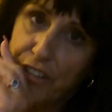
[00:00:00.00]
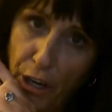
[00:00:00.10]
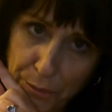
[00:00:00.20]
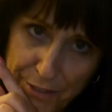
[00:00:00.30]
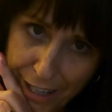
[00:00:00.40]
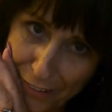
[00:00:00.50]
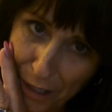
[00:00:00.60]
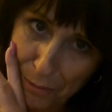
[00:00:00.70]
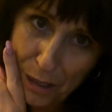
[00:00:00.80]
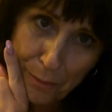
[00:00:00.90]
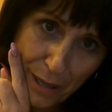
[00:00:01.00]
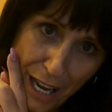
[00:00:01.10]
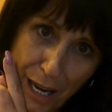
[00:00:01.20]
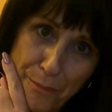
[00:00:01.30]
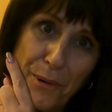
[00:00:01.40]
don't tell anybody,
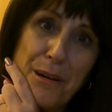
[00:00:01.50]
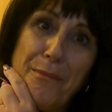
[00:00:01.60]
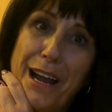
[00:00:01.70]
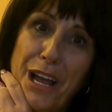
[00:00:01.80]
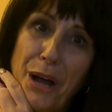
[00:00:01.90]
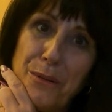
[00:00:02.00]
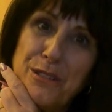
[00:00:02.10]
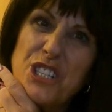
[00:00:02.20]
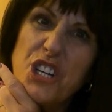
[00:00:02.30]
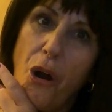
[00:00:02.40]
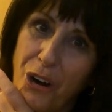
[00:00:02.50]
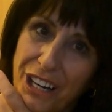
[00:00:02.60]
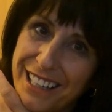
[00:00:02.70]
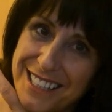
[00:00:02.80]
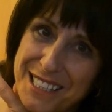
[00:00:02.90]
but I bring my own
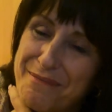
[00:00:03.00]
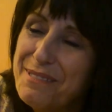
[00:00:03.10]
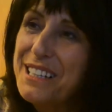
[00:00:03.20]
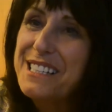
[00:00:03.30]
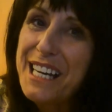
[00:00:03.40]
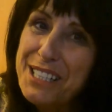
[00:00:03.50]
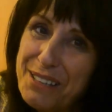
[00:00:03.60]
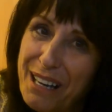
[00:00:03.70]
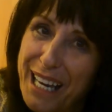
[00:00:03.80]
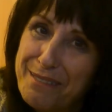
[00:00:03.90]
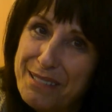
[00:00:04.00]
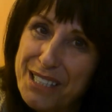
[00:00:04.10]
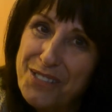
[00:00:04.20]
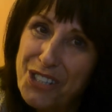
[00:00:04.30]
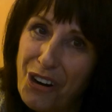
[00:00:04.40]
chocolate because I do like a
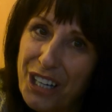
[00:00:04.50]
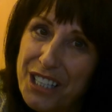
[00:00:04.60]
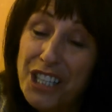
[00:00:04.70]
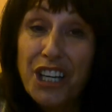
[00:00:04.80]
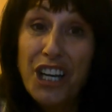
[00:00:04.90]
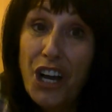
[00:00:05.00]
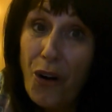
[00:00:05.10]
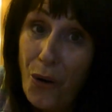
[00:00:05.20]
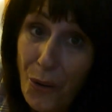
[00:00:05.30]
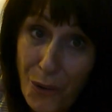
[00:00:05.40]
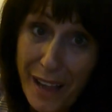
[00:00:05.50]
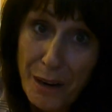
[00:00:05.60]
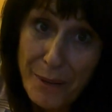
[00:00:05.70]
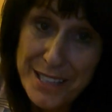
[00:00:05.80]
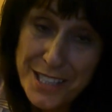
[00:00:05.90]
bit of chocolate. All
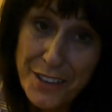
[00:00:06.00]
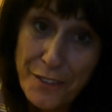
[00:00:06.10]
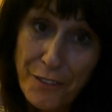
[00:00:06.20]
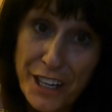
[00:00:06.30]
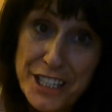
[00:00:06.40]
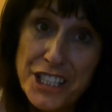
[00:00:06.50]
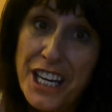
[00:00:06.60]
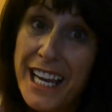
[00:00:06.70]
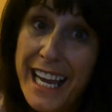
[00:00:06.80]
that went in the fridge.